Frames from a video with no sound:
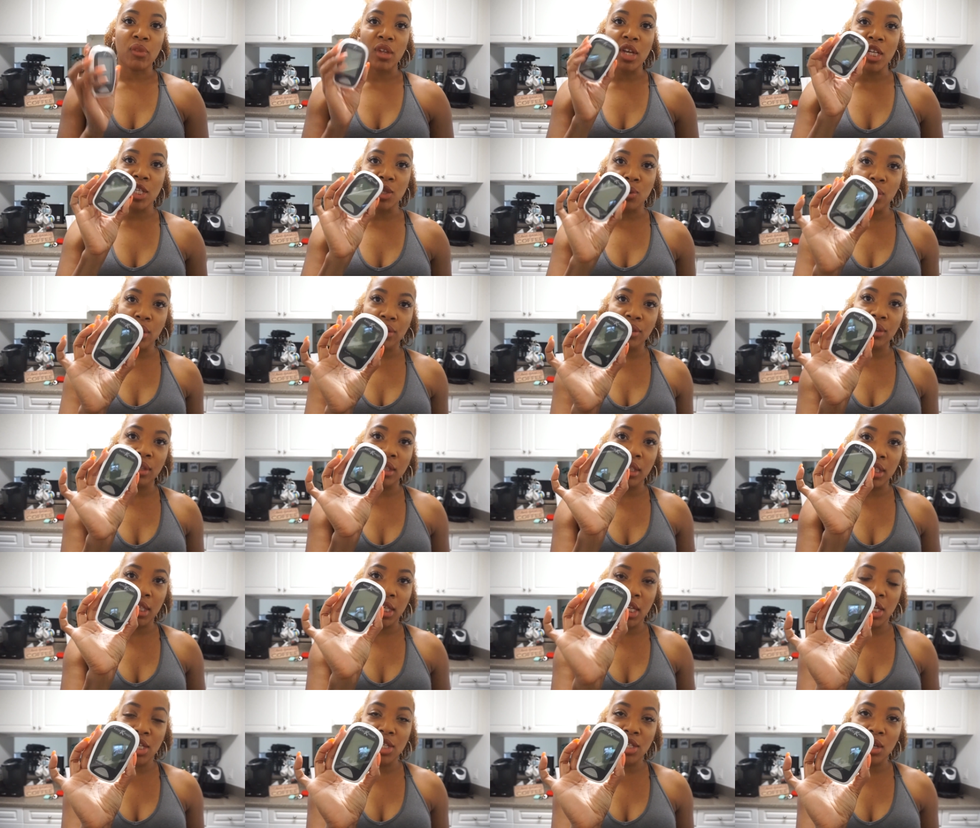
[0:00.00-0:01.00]
is with the
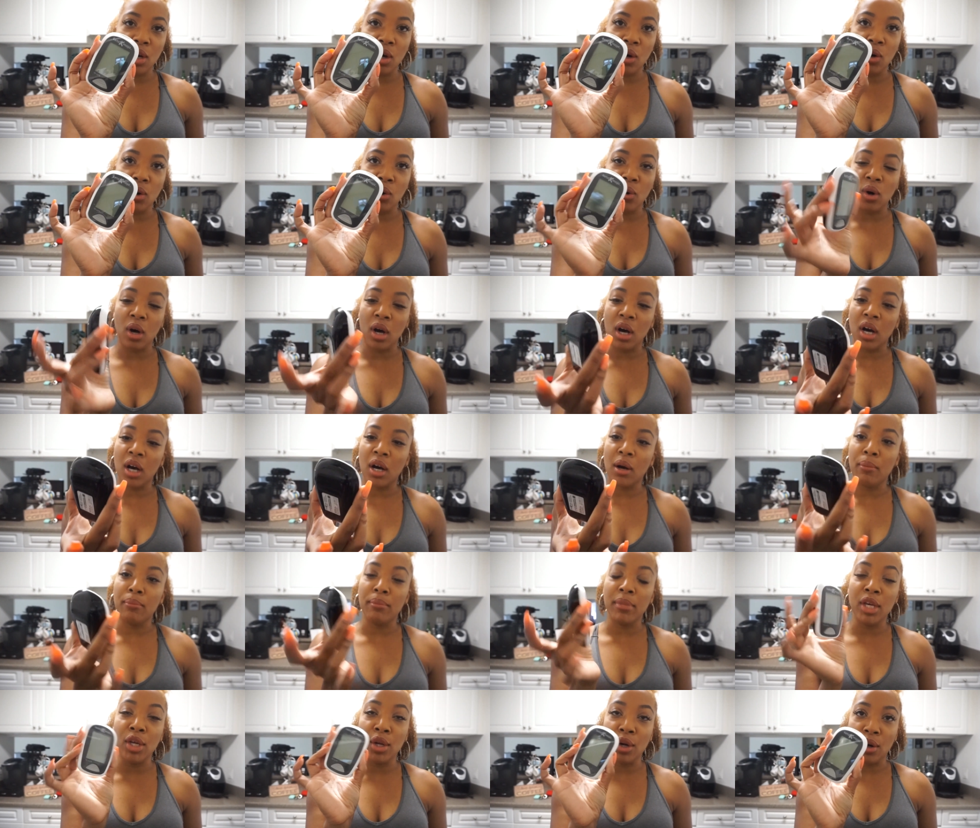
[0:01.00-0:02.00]

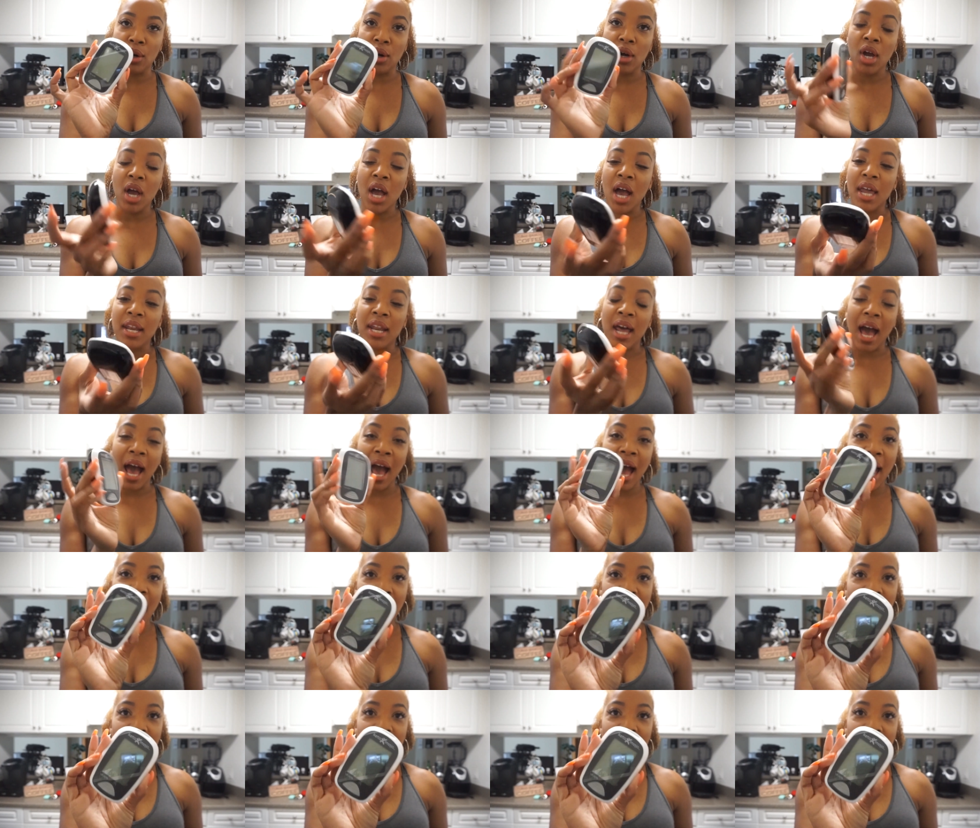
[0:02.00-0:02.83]
keto meter. Now I